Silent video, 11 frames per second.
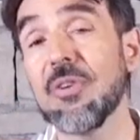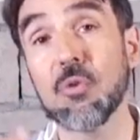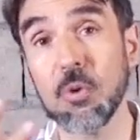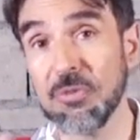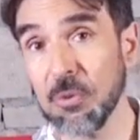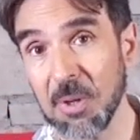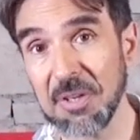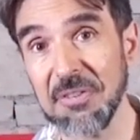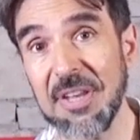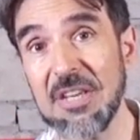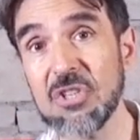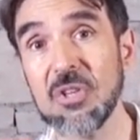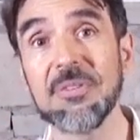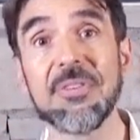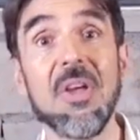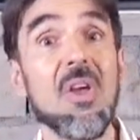And of course, their
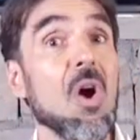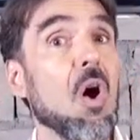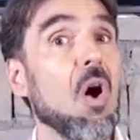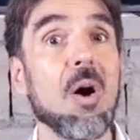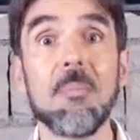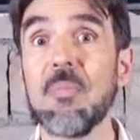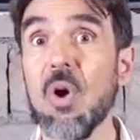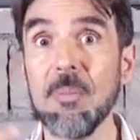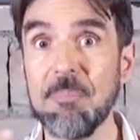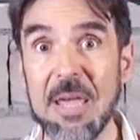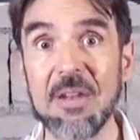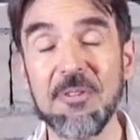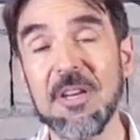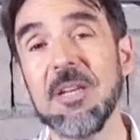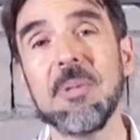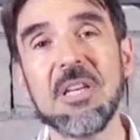organizations are
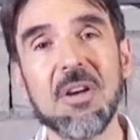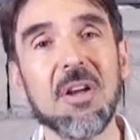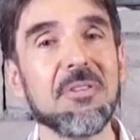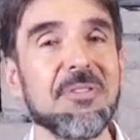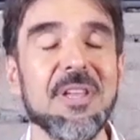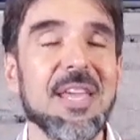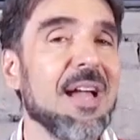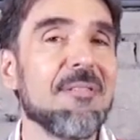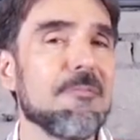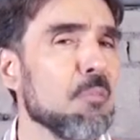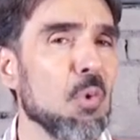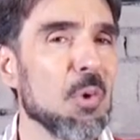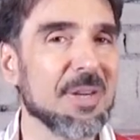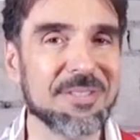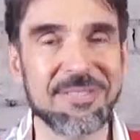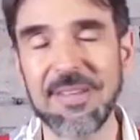benefiting because they have more
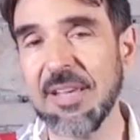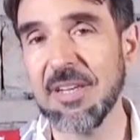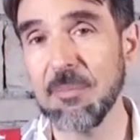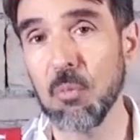excited,